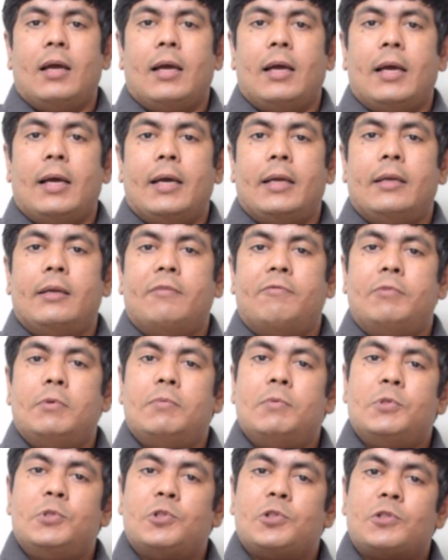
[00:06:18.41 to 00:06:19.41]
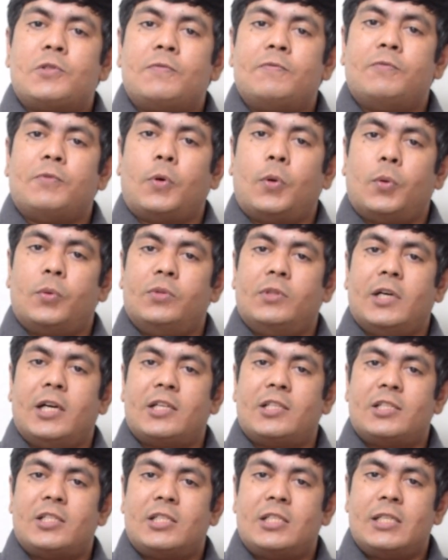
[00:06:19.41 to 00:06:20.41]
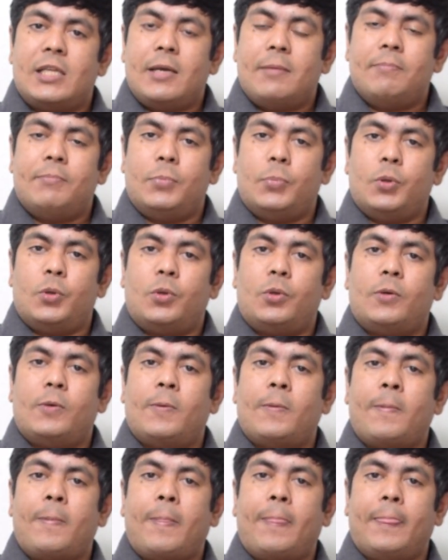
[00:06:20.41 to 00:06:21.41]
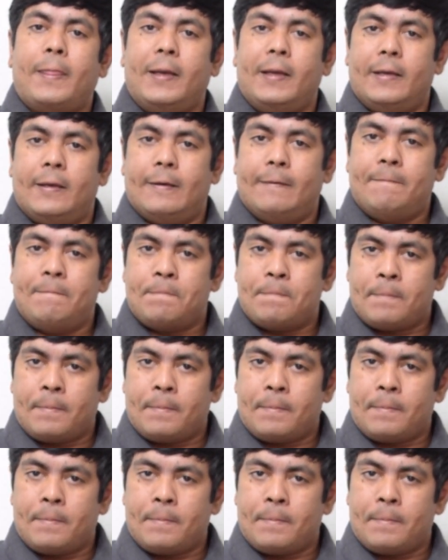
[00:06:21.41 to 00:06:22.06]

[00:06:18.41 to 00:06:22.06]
and we will just follow that same book in